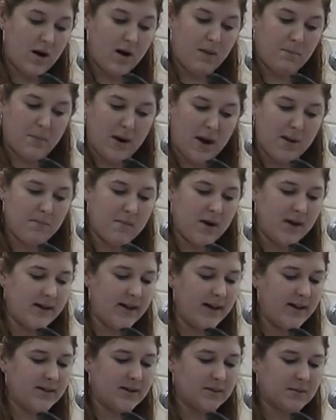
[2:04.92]
By
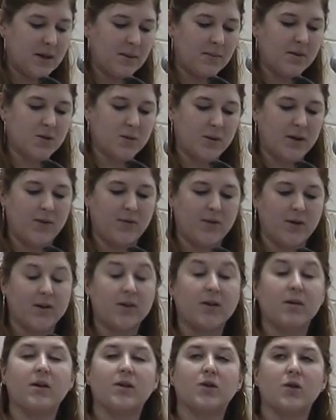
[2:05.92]
Monday, September 24th,
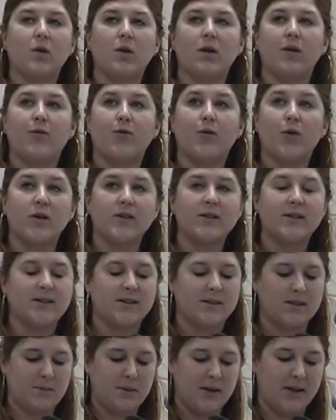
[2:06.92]
there were a total of 14
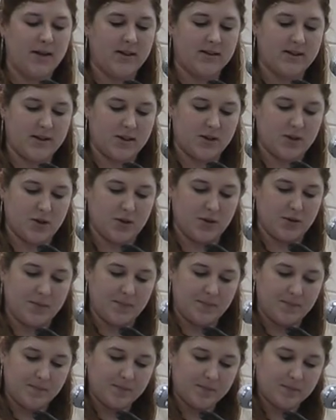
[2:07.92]
subpoenas issued.
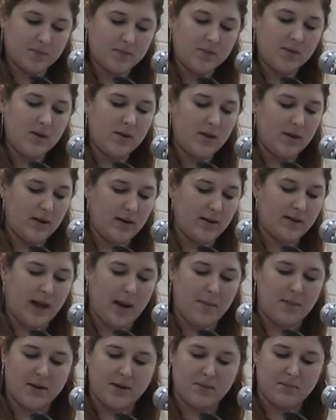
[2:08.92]
These
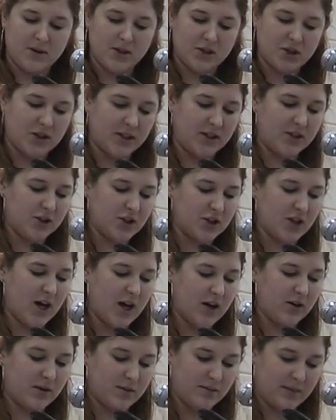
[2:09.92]
happened in Michigan,
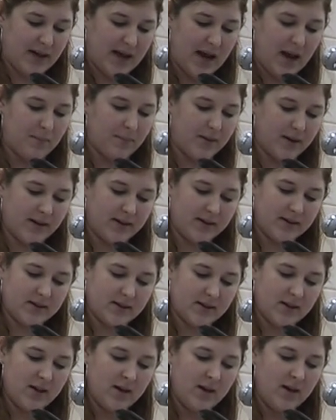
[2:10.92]
Chicago, and Minneapolis.
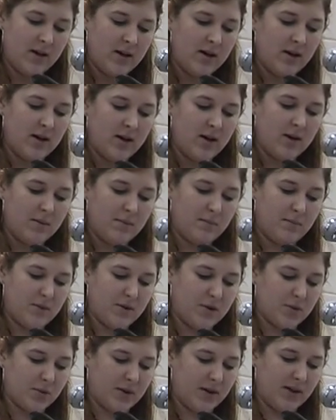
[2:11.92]

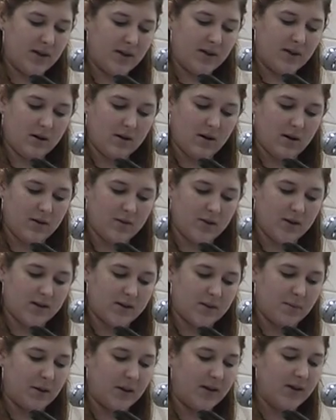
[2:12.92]
Between all of the
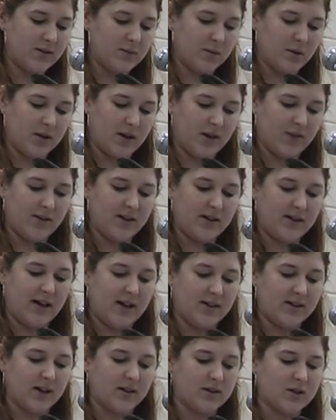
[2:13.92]
subpoenas, we were given the
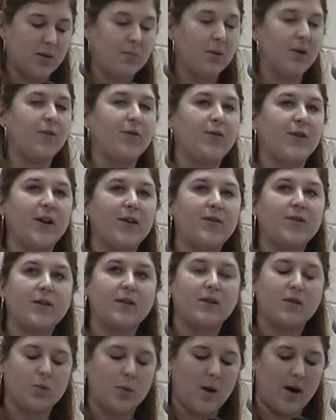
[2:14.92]
dates October 5th,
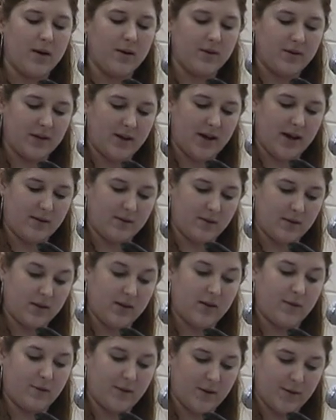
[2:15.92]
12th, and
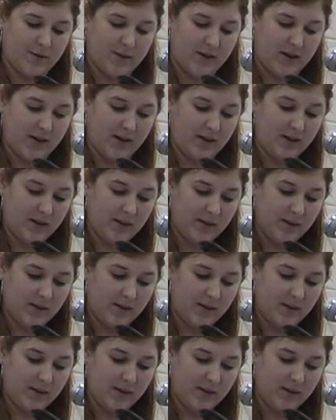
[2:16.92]
the 15th.